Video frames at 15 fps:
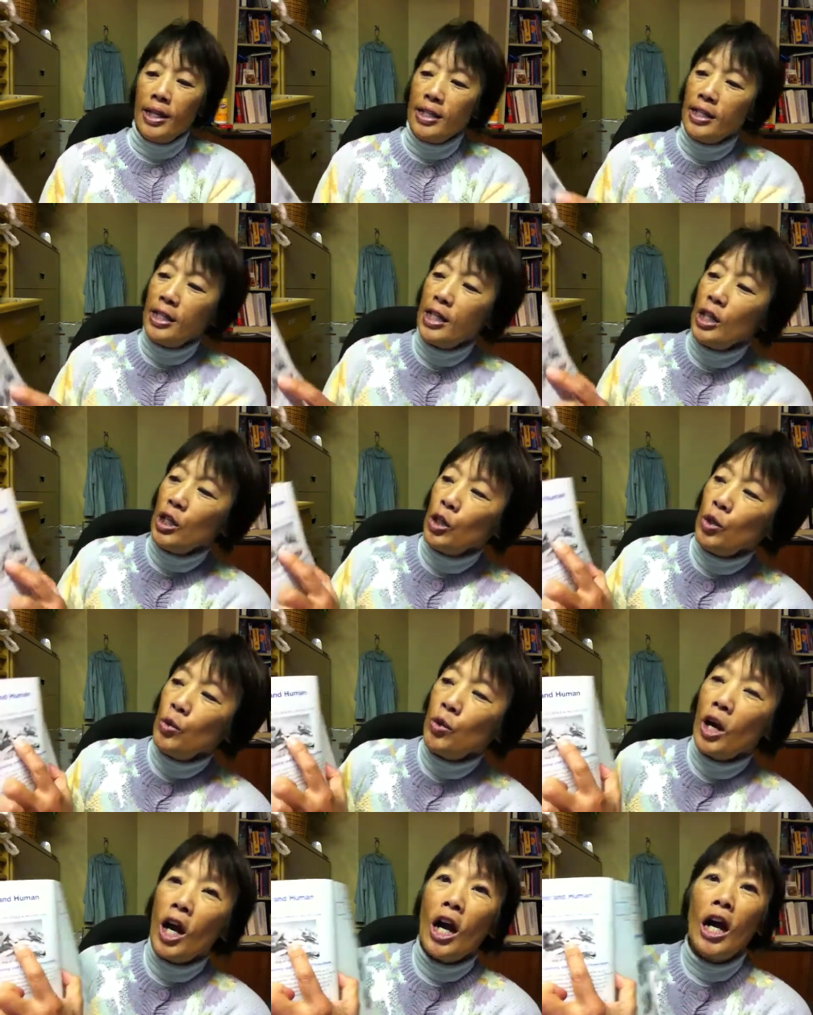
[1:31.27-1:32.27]

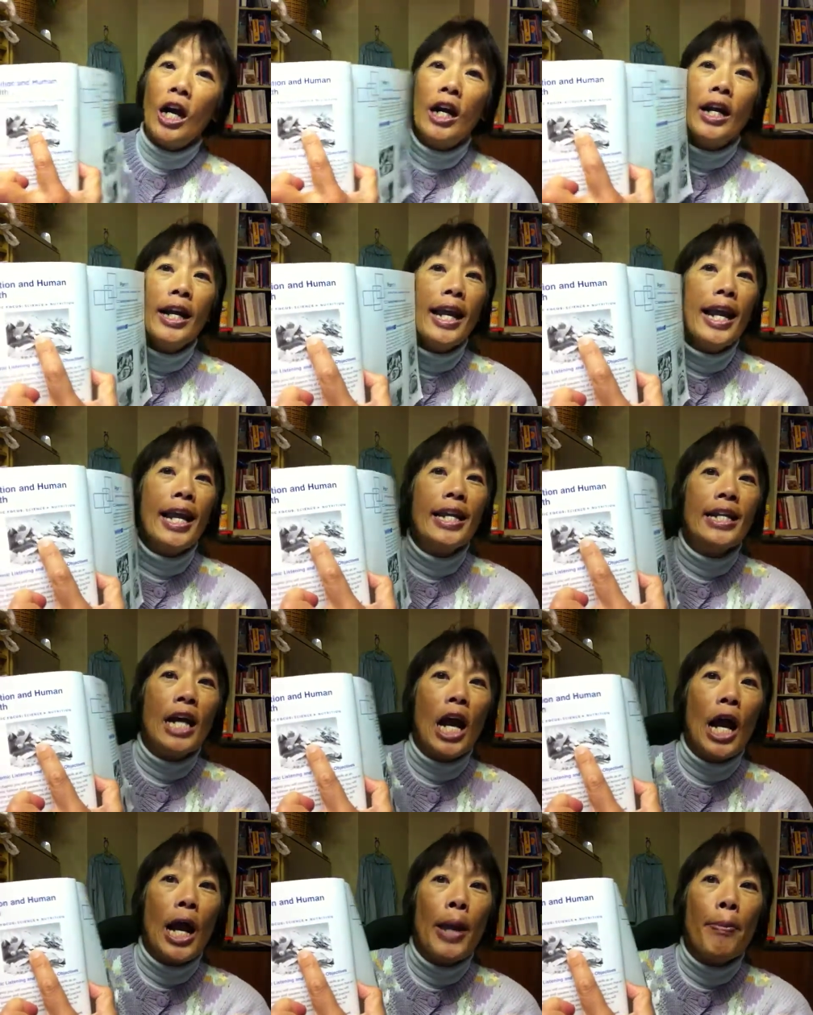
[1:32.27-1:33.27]

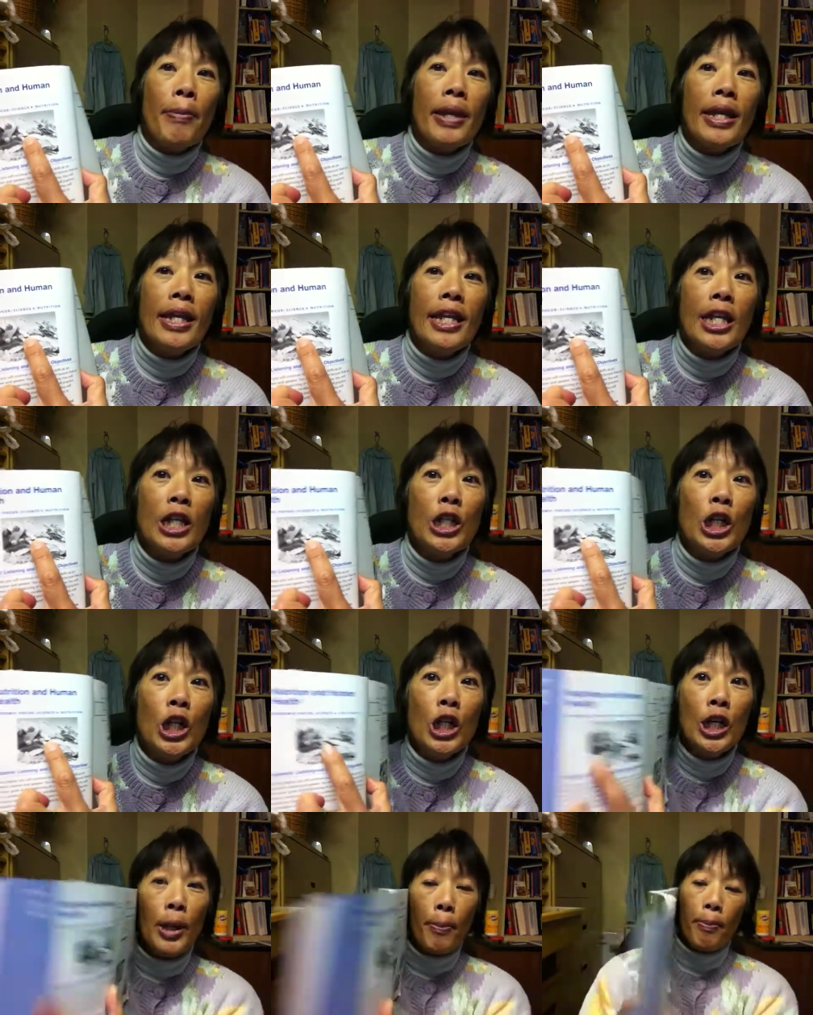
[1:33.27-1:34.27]
T-U-R-N-I-P,
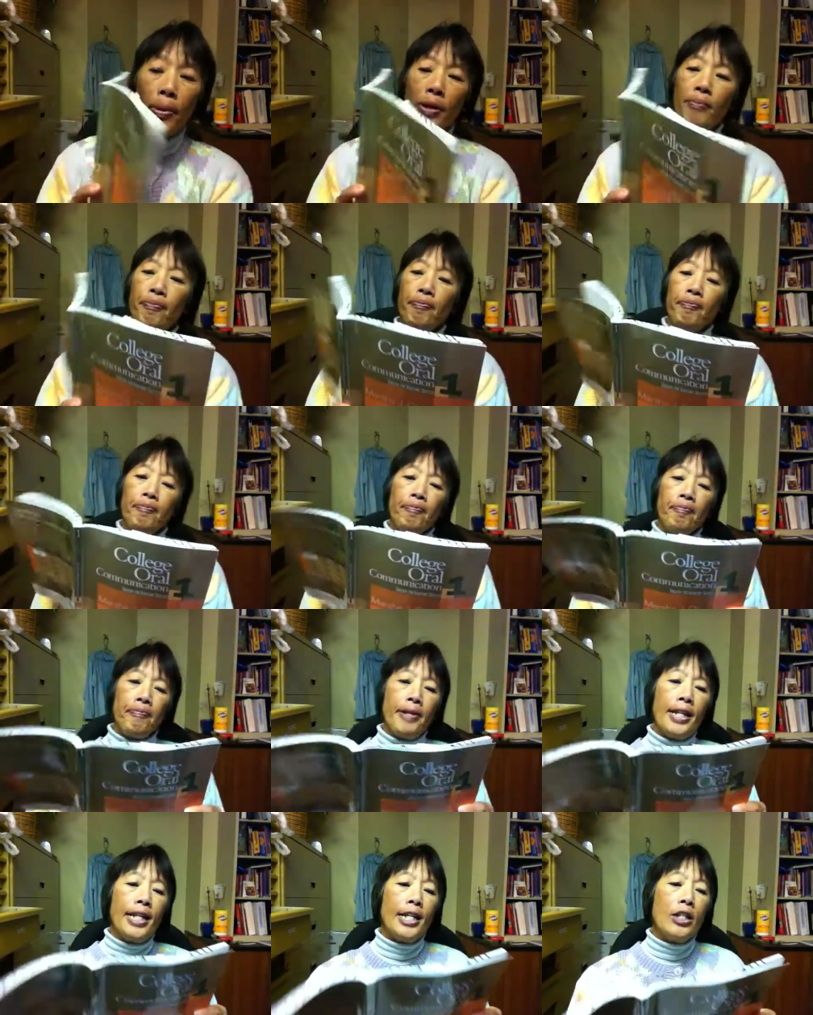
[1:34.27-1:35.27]
turnip.
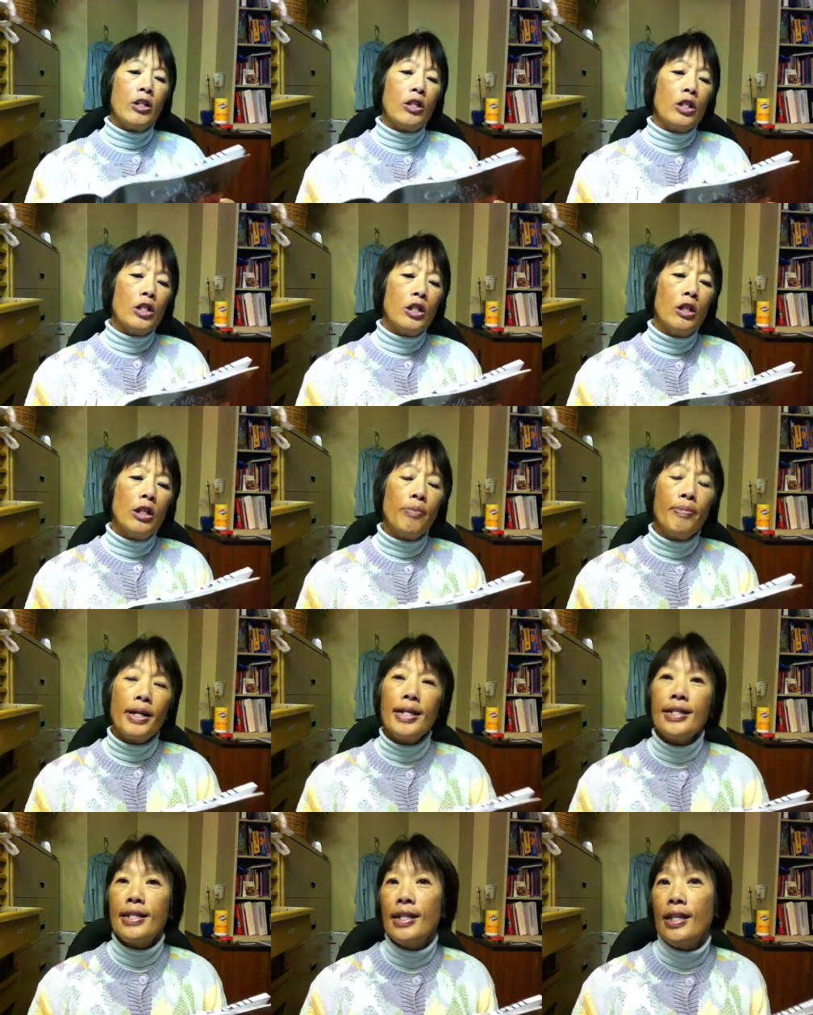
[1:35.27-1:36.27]
And next to the turnip, I
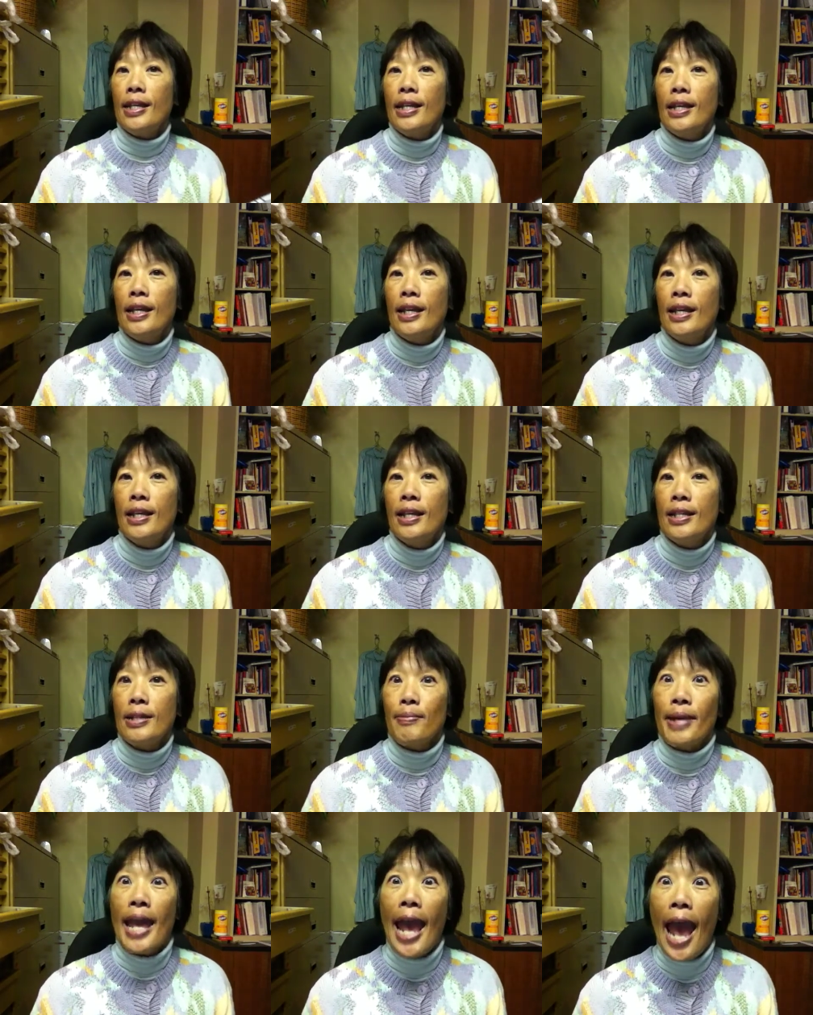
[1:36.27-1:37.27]
see some
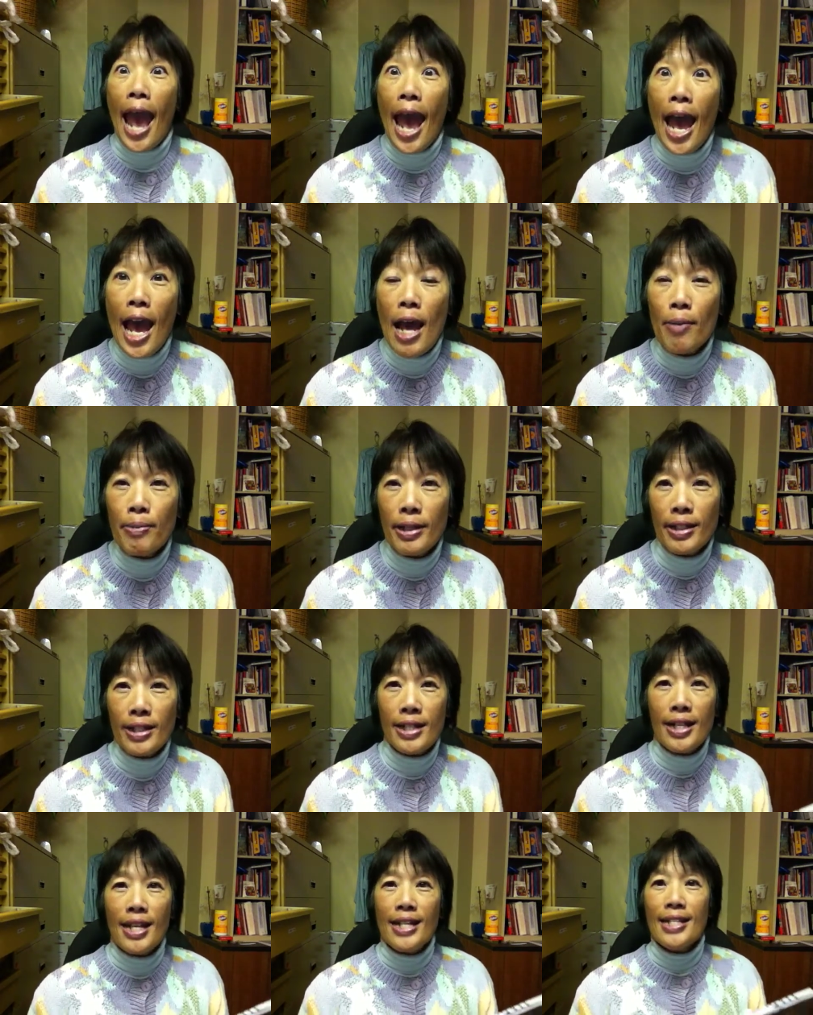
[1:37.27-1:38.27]

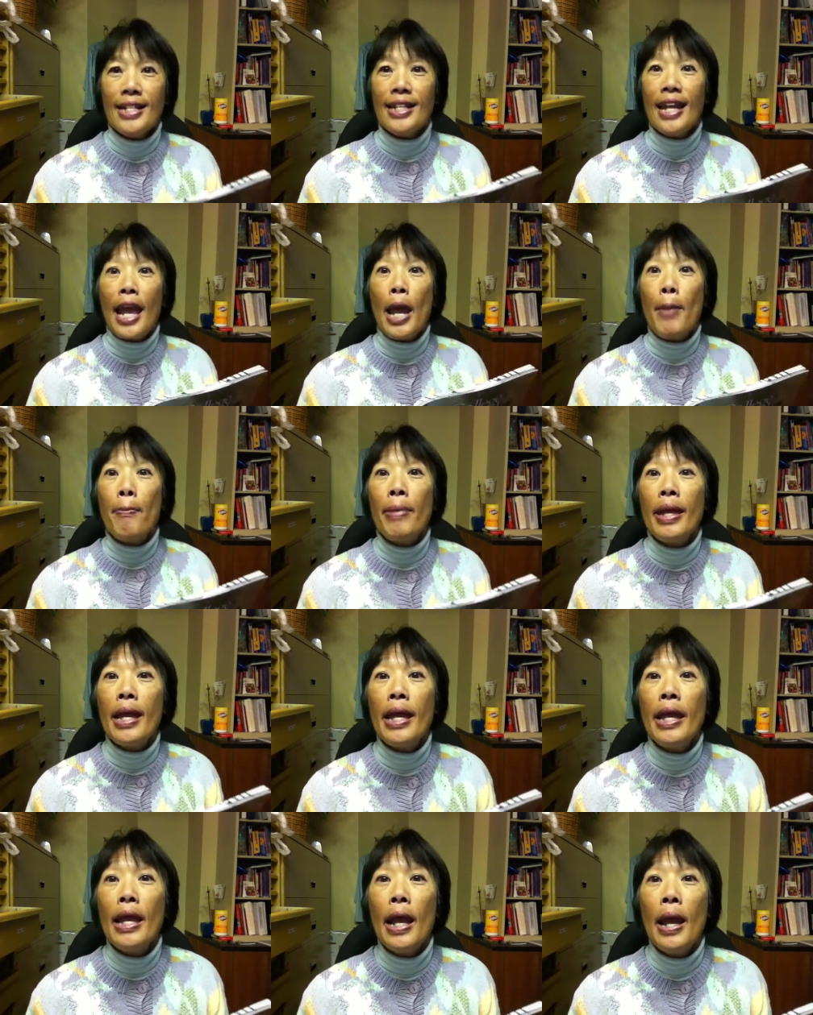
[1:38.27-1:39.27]
cabbage.
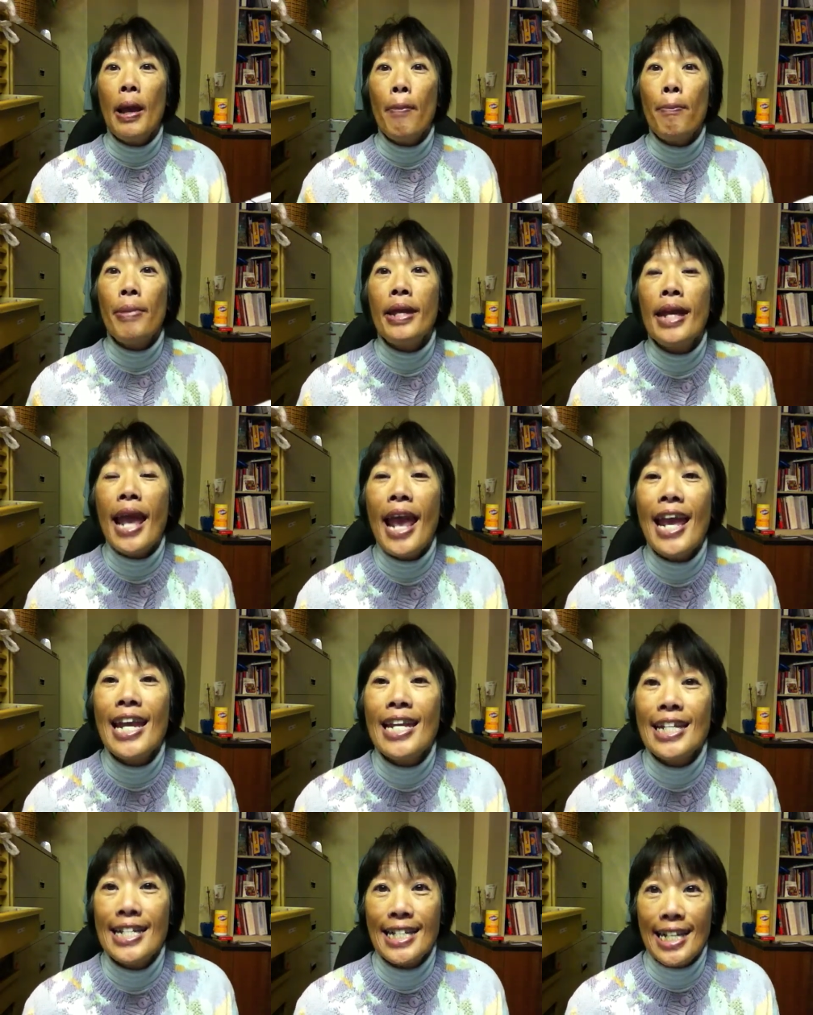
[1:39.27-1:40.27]

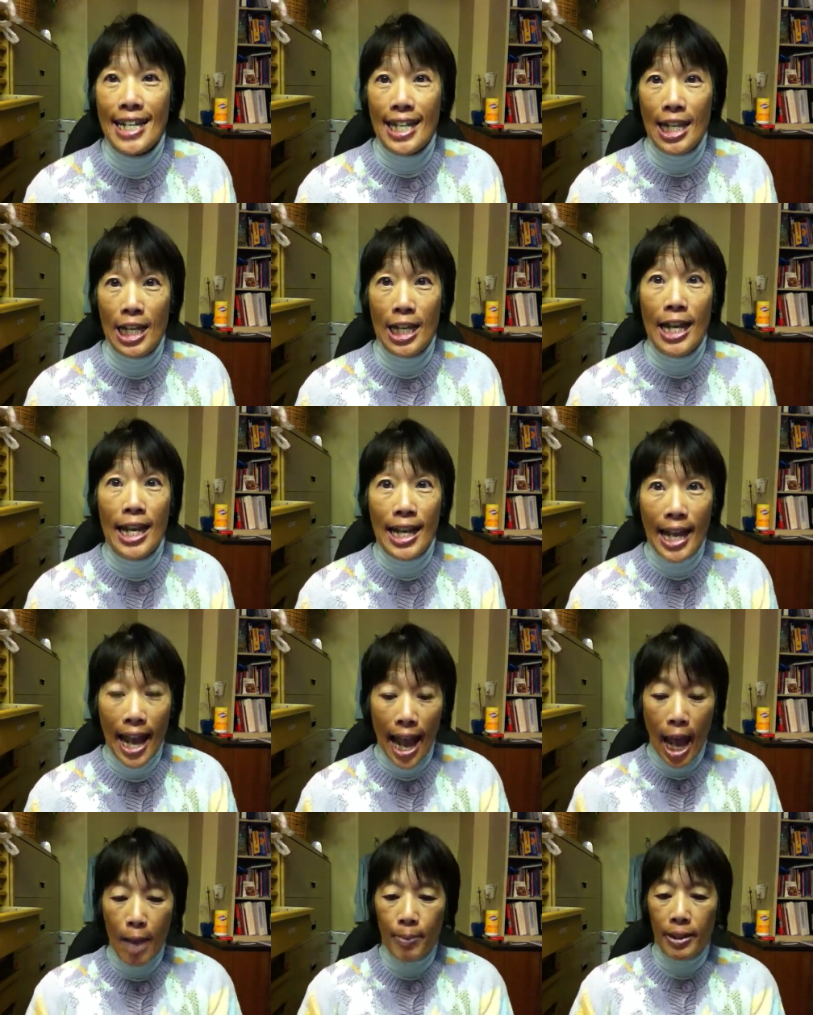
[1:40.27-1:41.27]
C-A-B-B-A-G-E,
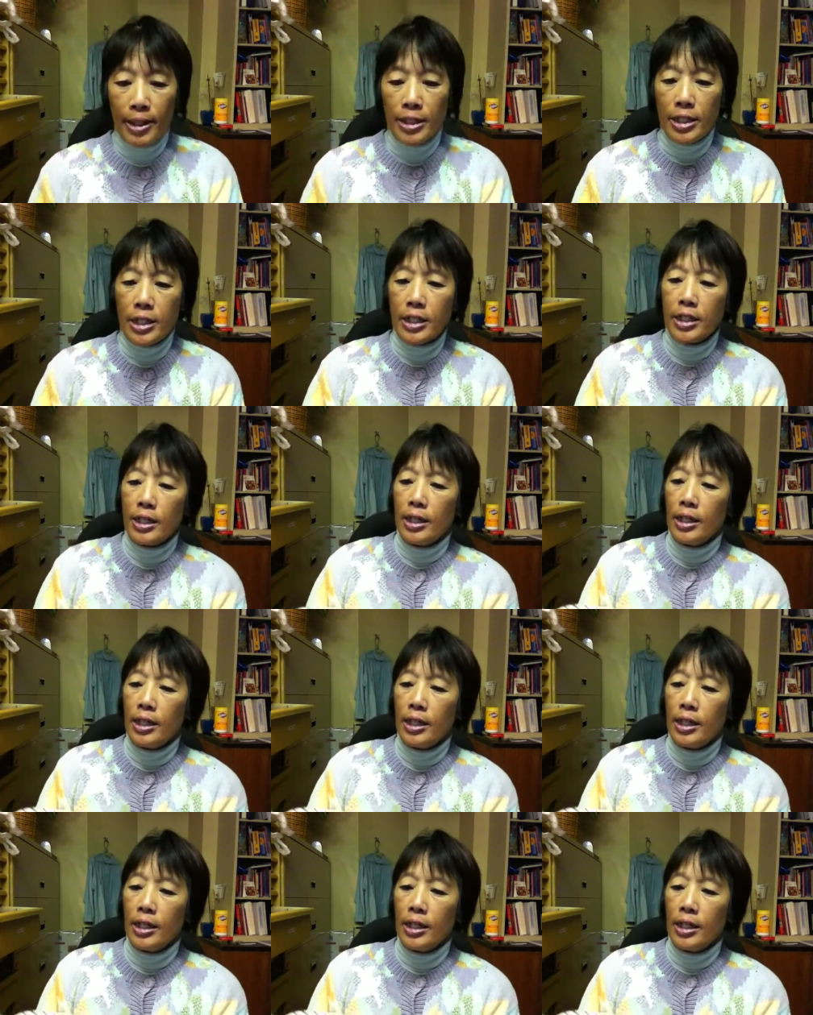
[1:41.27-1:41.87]
cabbage.